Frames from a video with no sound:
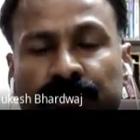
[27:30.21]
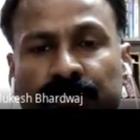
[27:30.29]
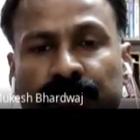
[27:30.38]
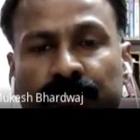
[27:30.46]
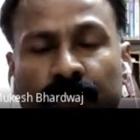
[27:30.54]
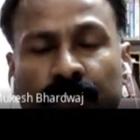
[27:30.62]

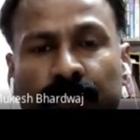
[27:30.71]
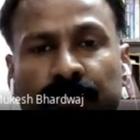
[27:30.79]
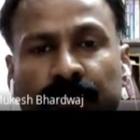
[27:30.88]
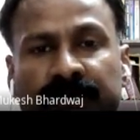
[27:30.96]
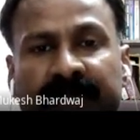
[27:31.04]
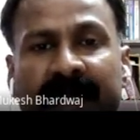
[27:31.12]
so
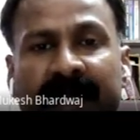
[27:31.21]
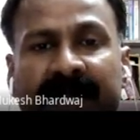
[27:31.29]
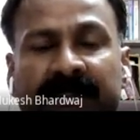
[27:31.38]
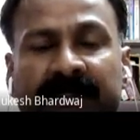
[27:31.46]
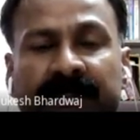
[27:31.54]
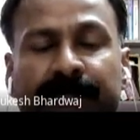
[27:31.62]

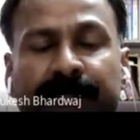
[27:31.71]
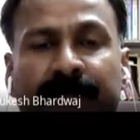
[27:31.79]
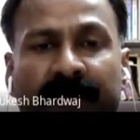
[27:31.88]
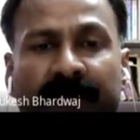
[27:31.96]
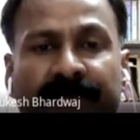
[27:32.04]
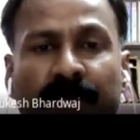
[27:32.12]
that
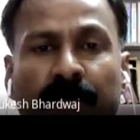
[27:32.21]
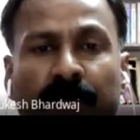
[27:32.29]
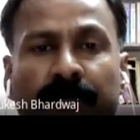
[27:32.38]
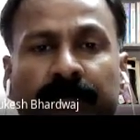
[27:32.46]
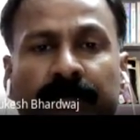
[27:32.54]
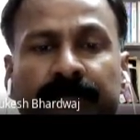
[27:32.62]

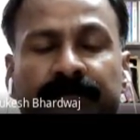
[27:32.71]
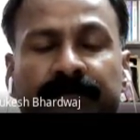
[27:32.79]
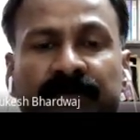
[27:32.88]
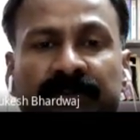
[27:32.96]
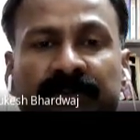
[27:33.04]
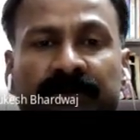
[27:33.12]
perfume
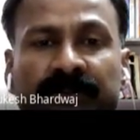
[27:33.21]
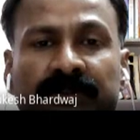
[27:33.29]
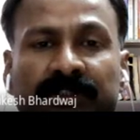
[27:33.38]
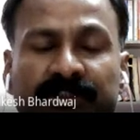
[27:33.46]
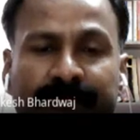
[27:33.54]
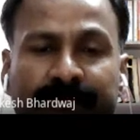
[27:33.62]

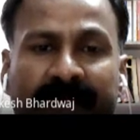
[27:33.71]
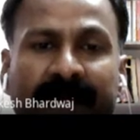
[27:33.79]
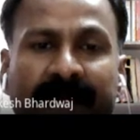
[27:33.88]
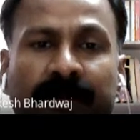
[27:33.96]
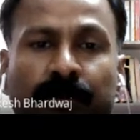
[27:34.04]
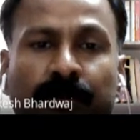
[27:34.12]

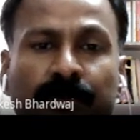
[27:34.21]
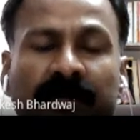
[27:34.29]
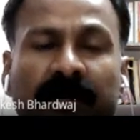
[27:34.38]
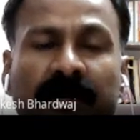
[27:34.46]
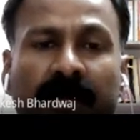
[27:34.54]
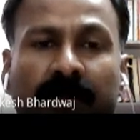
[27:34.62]
spread to
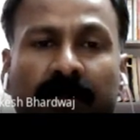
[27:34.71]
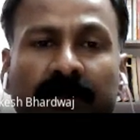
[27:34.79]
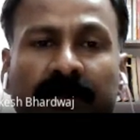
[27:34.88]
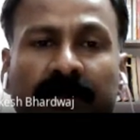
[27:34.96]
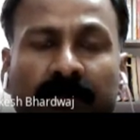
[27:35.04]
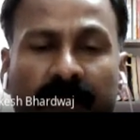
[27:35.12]
the
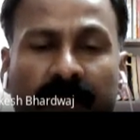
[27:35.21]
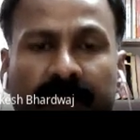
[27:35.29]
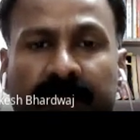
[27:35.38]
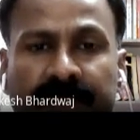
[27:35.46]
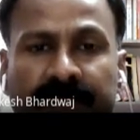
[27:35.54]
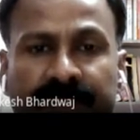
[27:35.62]
another
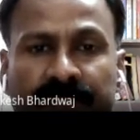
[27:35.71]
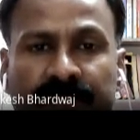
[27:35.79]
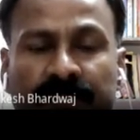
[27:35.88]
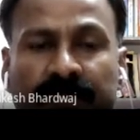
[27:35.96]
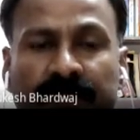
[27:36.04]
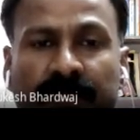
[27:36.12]
corner,
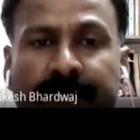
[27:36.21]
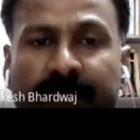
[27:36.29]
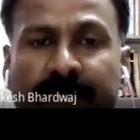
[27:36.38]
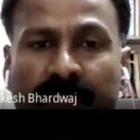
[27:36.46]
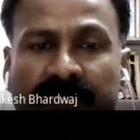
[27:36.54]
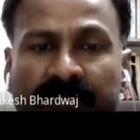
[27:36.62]

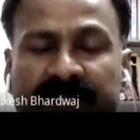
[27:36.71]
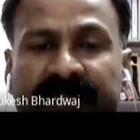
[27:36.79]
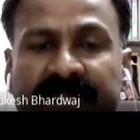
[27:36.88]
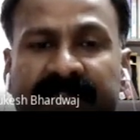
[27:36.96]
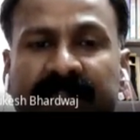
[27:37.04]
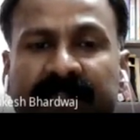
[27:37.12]
because
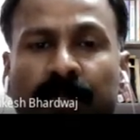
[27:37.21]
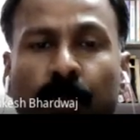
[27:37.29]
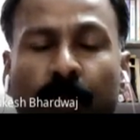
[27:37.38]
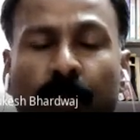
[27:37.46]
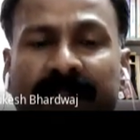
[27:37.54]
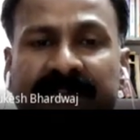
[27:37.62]
there is a
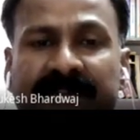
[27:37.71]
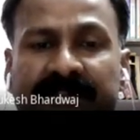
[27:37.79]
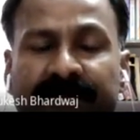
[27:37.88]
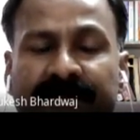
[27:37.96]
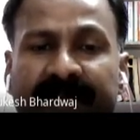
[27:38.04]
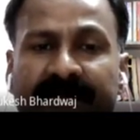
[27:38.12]
low density.
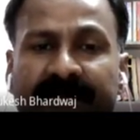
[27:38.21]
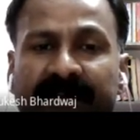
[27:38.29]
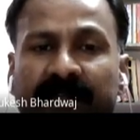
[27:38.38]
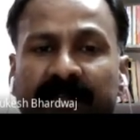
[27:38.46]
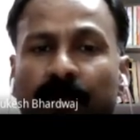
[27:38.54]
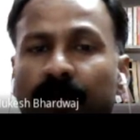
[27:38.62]
Wherever
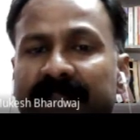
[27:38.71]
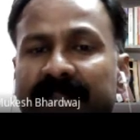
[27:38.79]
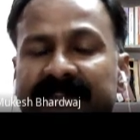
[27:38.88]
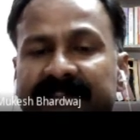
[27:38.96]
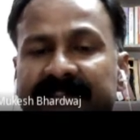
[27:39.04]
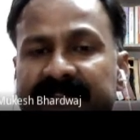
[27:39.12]
the low
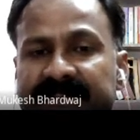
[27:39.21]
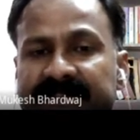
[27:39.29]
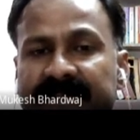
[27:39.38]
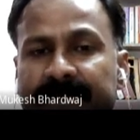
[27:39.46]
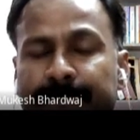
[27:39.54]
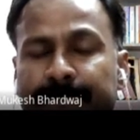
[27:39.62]
density is
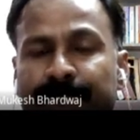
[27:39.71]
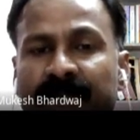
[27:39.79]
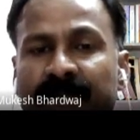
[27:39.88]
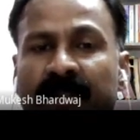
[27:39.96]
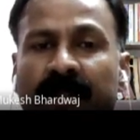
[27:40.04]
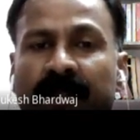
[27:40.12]
there,
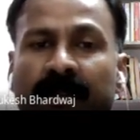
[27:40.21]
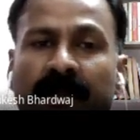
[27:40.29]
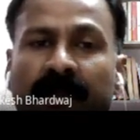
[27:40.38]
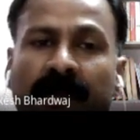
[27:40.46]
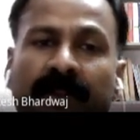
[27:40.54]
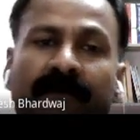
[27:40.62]

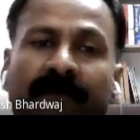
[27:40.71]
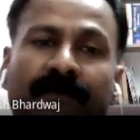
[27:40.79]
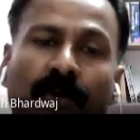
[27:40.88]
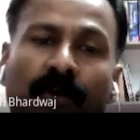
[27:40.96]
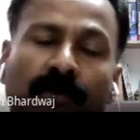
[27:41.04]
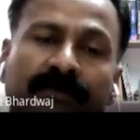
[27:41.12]
the
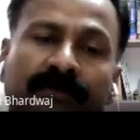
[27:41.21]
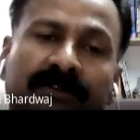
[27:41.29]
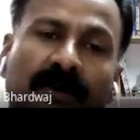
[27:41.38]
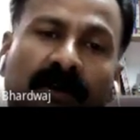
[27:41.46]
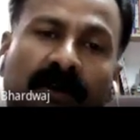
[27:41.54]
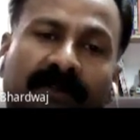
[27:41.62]
fumes
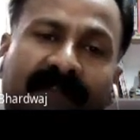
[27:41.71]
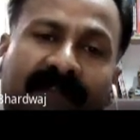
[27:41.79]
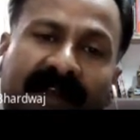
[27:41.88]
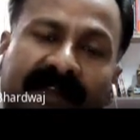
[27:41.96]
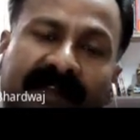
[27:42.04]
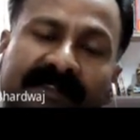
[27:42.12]
or the
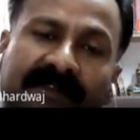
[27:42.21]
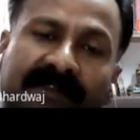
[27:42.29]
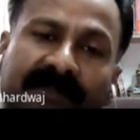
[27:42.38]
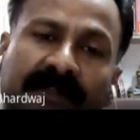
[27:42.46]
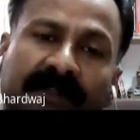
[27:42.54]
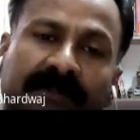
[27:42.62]
fragrance
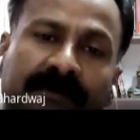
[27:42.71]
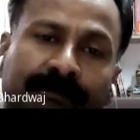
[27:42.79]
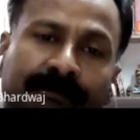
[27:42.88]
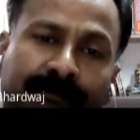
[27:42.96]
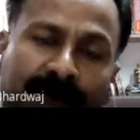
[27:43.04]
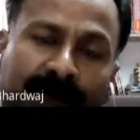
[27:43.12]
of the
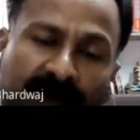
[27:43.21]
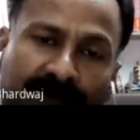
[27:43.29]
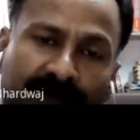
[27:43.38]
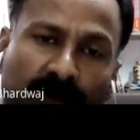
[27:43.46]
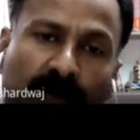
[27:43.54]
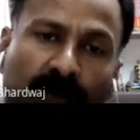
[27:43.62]

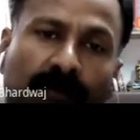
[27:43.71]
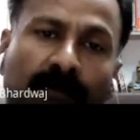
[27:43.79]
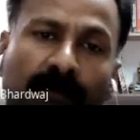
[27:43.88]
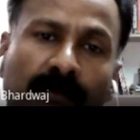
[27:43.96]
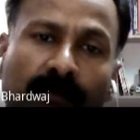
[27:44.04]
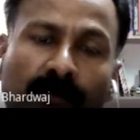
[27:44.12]
perfume
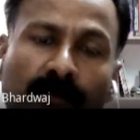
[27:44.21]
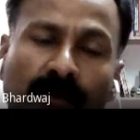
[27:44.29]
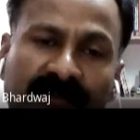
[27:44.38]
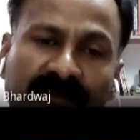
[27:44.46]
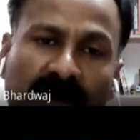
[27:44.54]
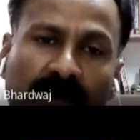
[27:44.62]

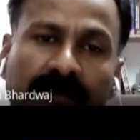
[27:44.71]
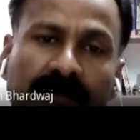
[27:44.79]
moves on